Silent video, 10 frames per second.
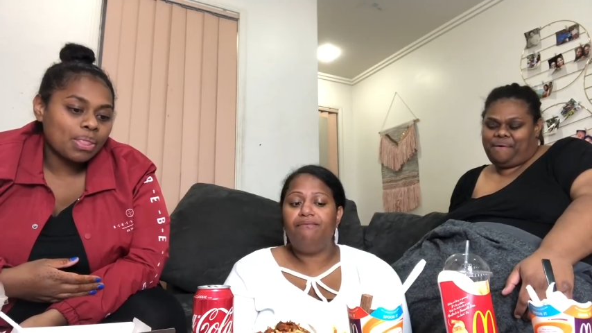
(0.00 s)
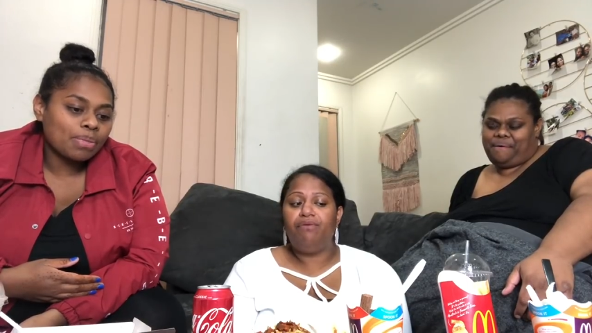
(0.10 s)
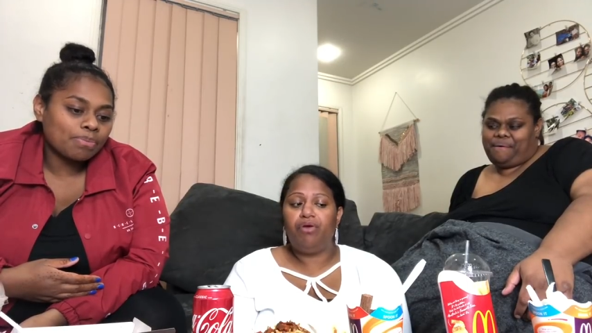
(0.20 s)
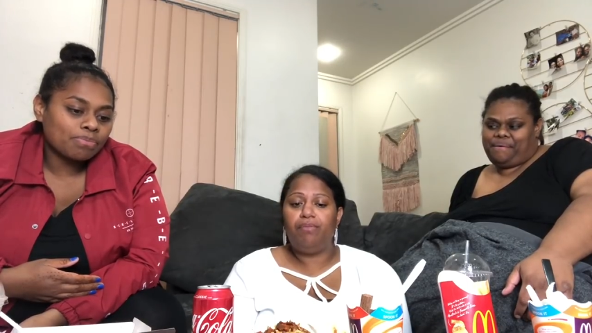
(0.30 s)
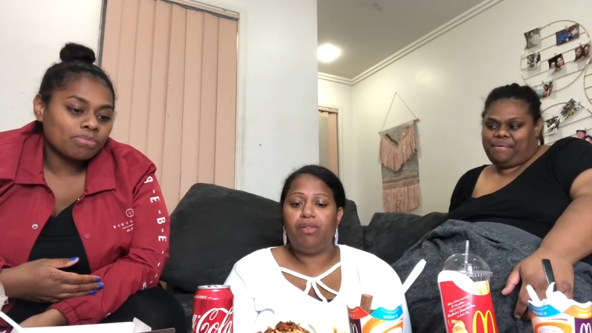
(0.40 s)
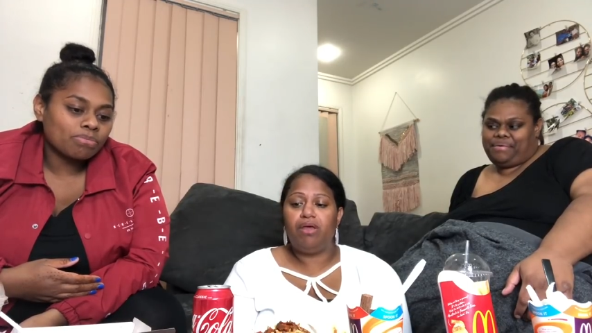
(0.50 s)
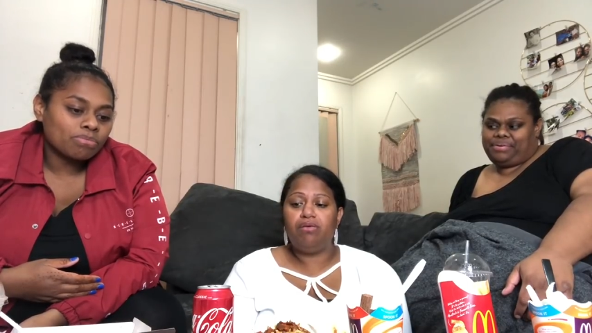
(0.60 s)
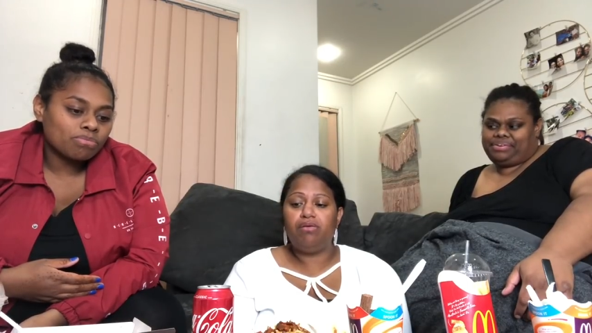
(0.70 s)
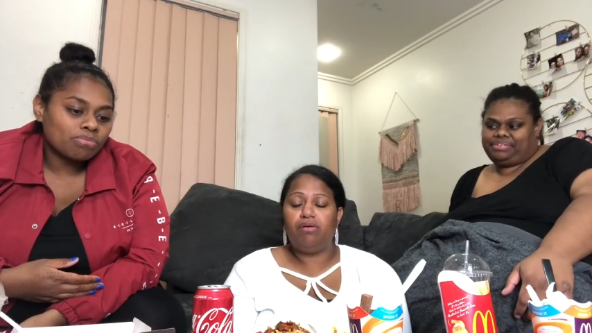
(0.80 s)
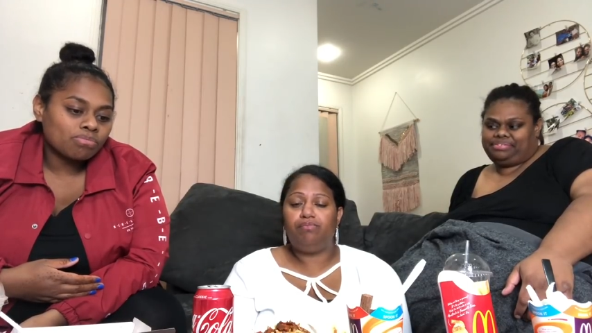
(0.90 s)
Speaker 1: Very
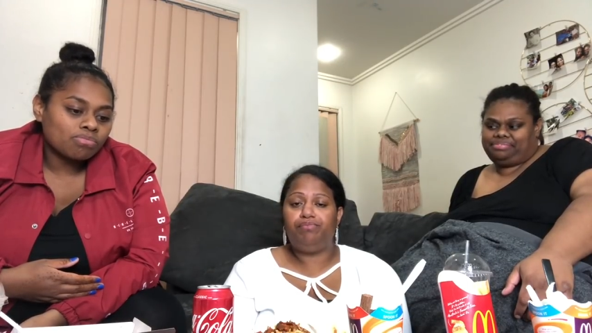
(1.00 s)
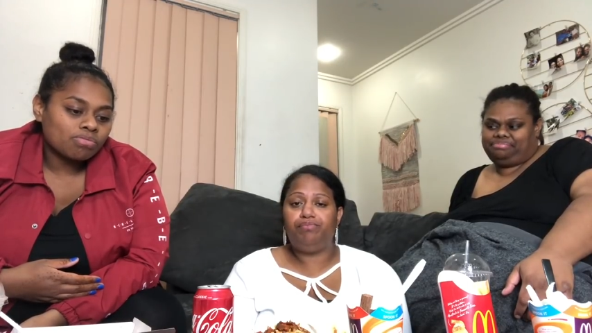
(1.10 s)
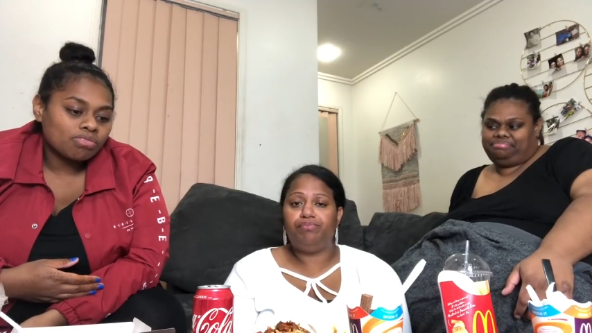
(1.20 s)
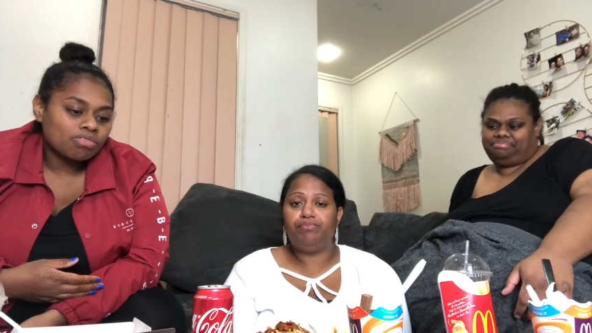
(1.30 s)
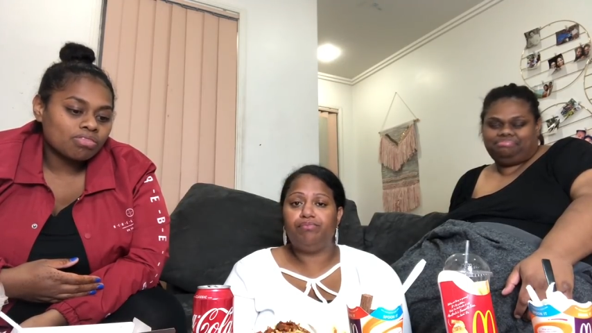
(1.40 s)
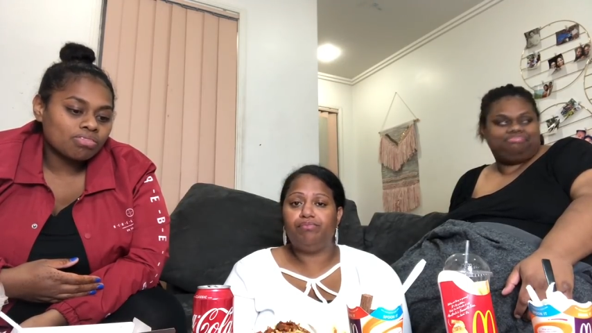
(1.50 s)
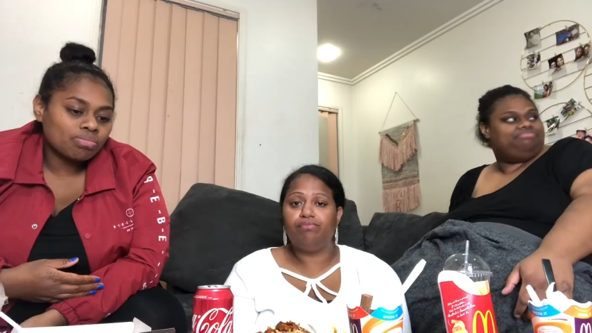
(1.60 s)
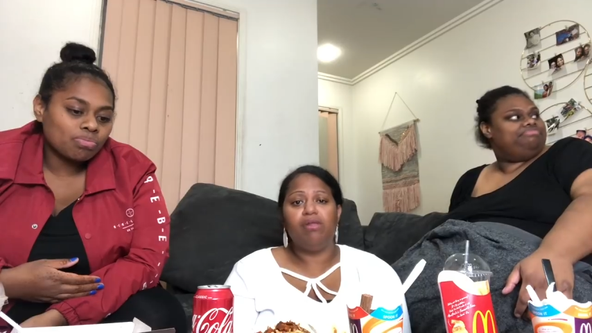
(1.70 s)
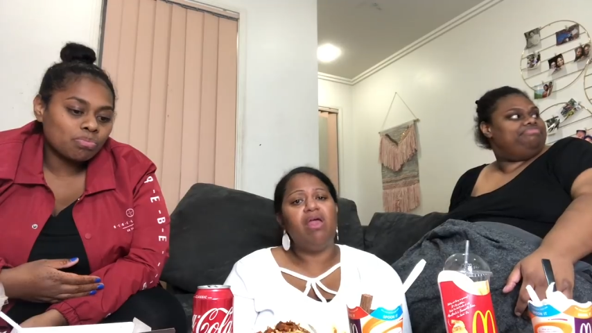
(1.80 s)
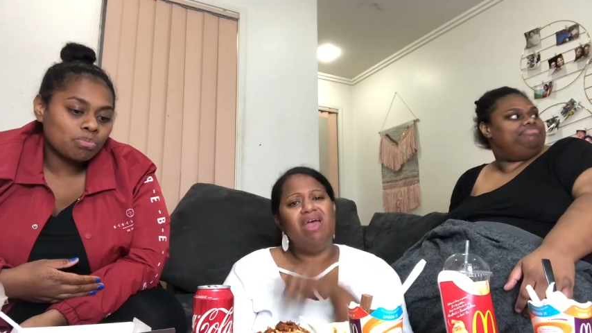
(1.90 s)
blessed.
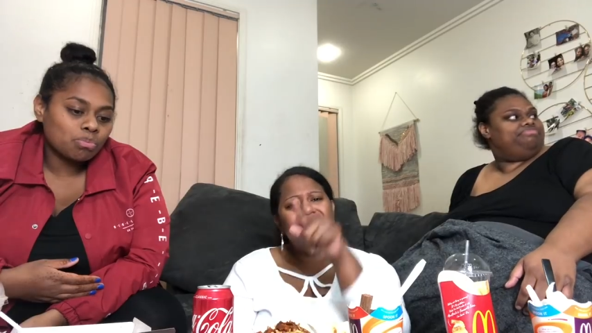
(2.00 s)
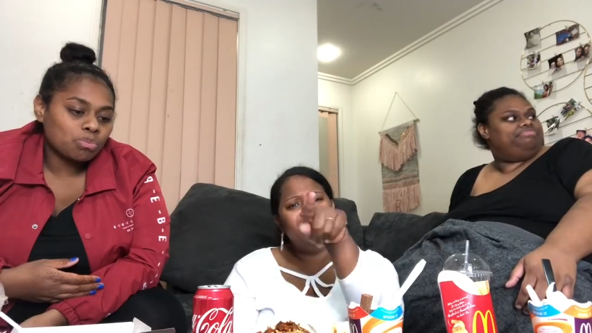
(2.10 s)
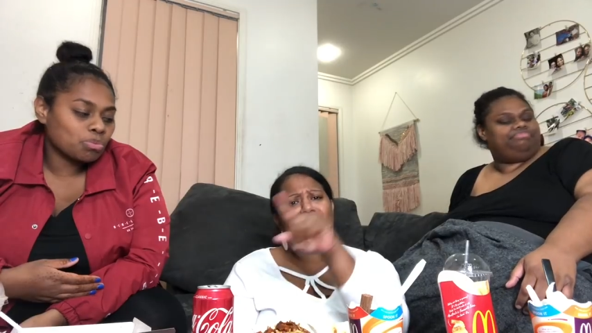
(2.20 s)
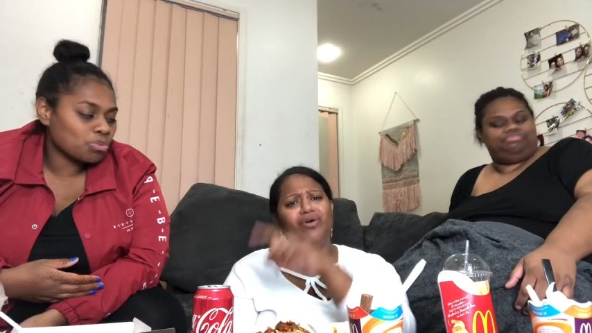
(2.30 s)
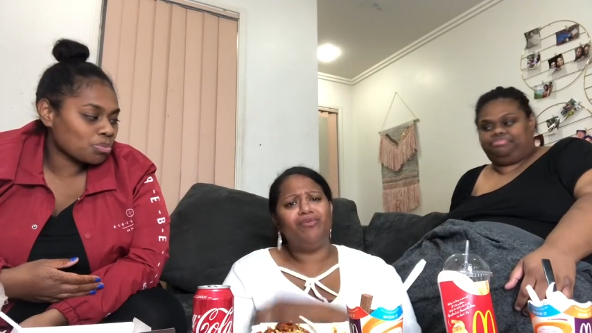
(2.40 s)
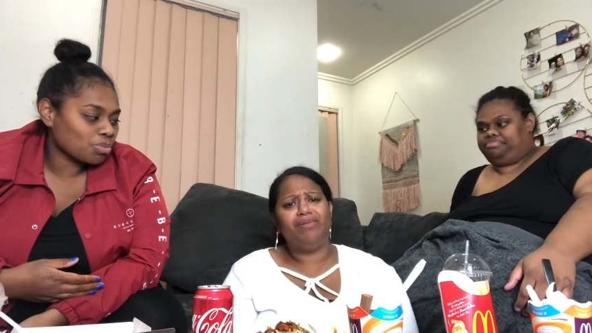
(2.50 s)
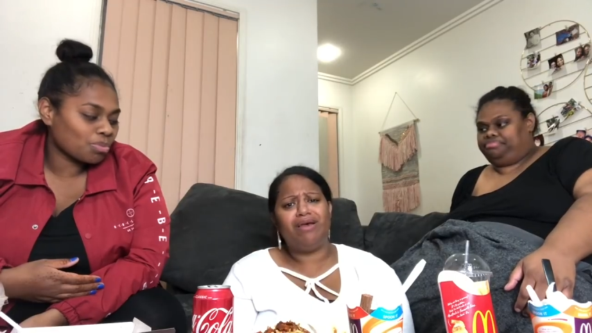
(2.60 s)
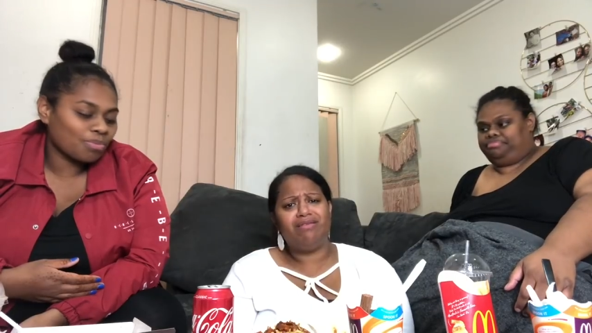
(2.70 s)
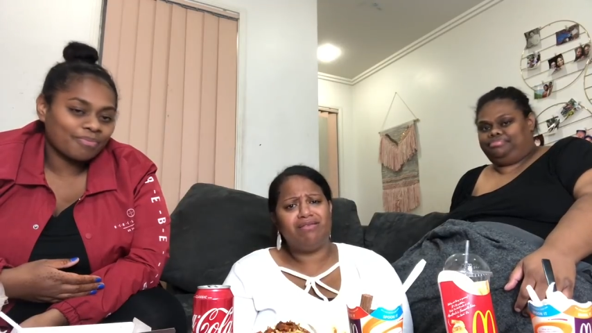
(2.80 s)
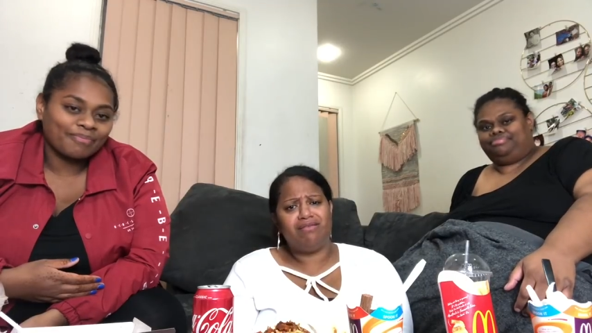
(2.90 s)
Mm. And you're all
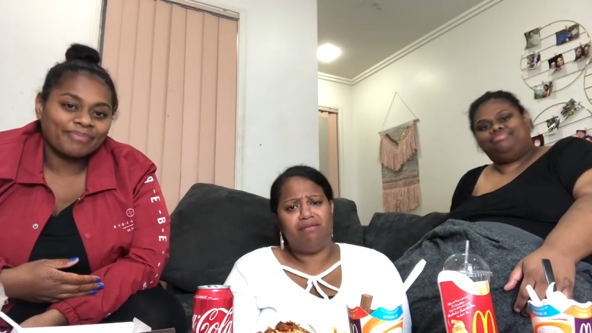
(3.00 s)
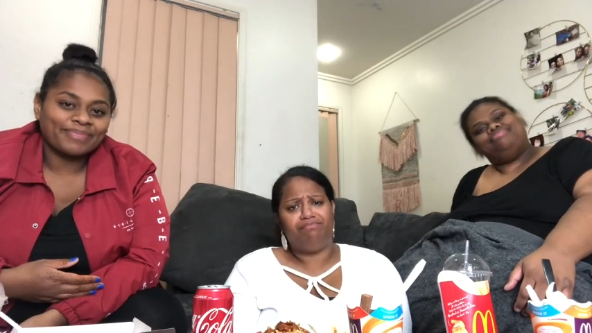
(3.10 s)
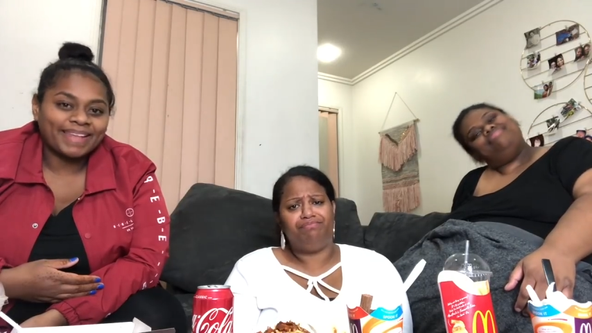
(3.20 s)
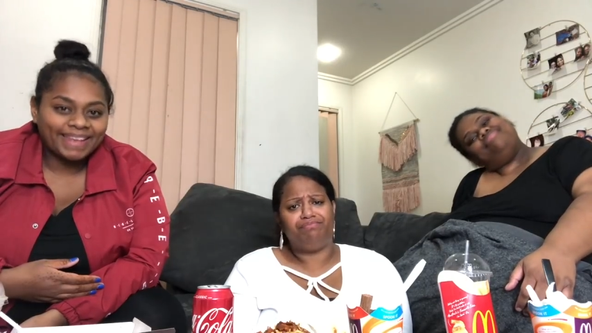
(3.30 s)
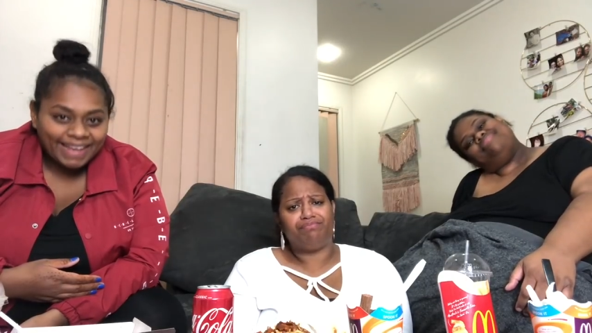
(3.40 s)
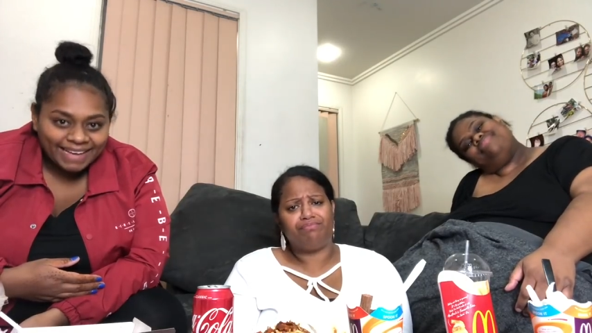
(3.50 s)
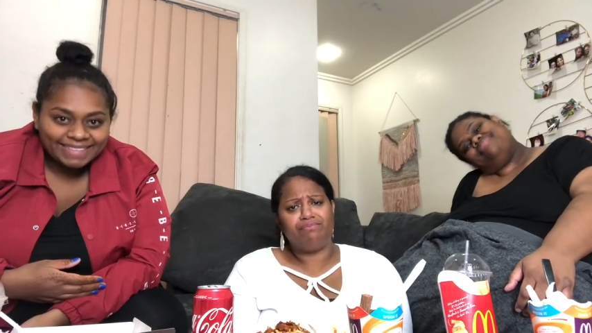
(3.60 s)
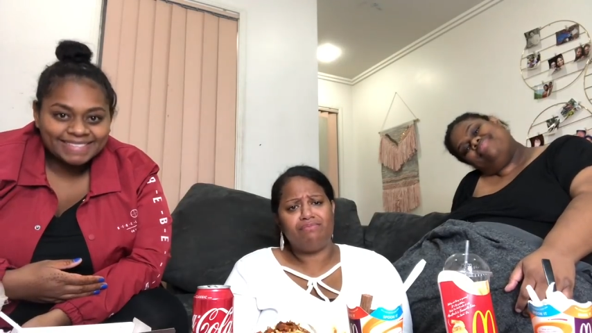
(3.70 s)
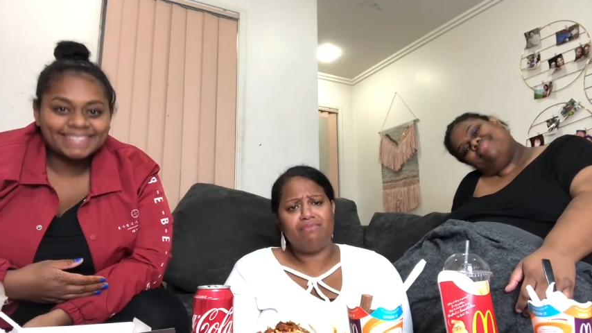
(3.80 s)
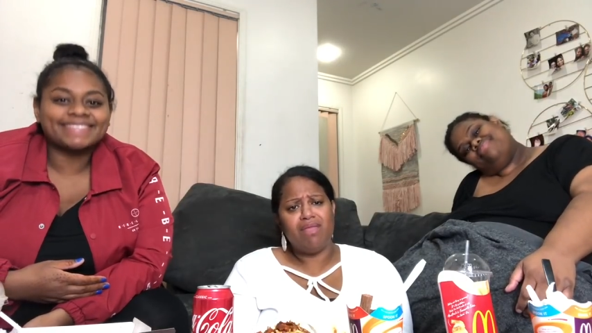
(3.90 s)
blessed. Yes.